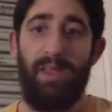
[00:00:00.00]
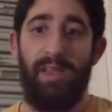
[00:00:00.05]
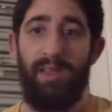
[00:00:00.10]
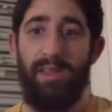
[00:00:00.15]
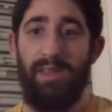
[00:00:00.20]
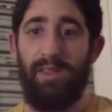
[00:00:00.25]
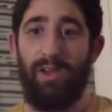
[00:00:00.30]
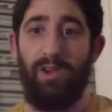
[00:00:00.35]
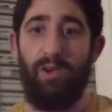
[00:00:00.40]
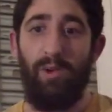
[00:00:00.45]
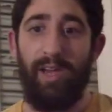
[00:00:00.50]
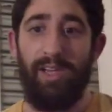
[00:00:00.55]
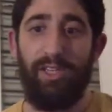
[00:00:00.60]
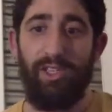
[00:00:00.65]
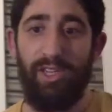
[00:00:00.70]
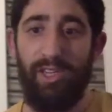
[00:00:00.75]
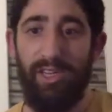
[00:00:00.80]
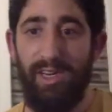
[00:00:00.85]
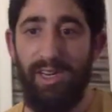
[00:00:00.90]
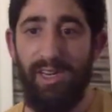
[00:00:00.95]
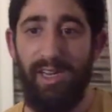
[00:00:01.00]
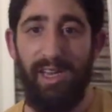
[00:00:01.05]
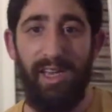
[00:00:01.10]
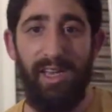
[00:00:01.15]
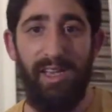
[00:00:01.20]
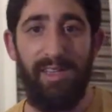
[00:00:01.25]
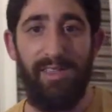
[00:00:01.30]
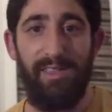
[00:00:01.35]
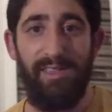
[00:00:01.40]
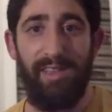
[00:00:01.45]
The question
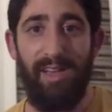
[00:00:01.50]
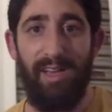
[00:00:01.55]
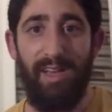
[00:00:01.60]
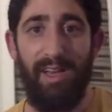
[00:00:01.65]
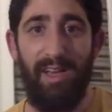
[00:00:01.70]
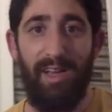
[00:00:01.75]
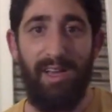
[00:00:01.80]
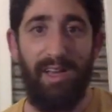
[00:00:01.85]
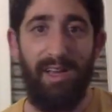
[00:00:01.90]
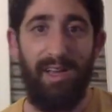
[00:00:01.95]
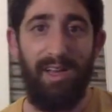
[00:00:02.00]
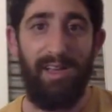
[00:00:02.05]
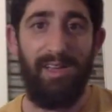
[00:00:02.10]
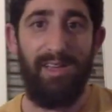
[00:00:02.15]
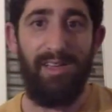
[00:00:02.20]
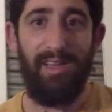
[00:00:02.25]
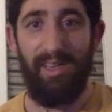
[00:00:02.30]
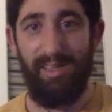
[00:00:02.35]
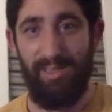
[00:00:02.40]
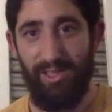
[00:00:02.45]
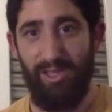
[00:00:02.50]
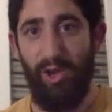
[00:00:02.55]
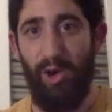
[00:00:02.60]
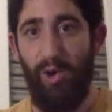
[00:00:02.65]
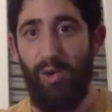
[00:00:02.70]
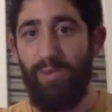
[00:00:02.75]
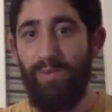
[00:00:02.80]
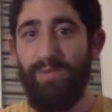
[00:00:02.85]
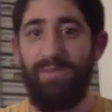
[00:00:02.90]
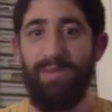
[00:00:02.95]
is
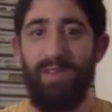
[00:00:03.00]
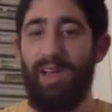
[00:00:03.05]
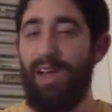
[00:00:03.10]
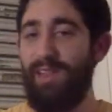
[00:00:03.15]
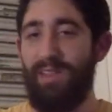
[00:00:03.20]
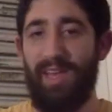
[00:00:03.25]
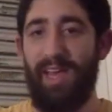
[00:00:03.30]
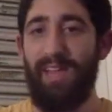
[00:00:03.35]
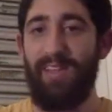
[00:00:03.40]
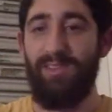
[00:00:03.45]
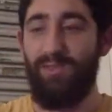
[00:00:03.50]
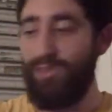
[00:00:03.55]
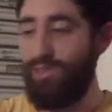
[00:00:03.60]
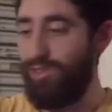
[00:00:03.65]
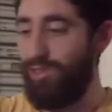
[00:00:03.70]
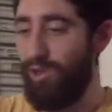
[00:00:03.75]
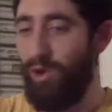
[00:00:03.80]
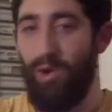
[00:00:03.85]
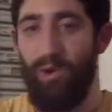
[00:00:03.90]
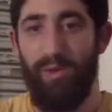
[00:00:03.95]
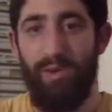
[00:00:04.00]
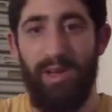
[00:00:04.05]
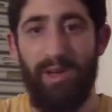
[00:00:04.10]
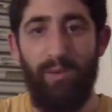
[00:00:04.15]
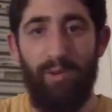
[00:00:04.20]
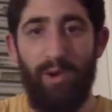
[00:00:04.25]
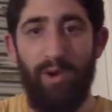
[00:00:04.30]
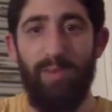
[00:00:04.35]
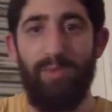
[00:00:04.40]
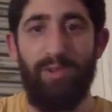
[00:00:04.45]
no. The answer is no. It
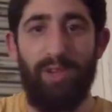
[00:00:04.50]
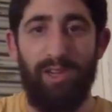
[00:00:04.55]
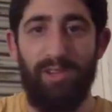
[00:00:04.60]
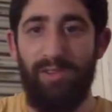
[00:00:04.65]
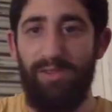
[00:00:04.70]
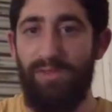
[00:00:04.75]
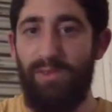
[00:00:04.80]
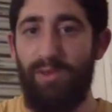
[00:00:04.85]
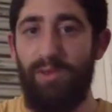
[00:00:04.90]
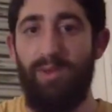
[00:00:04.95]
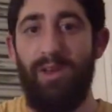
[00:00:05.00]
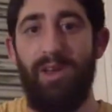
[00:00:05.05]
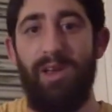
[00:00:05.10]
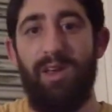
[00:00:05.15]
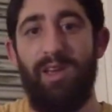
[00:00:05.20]
won't obstruct your view.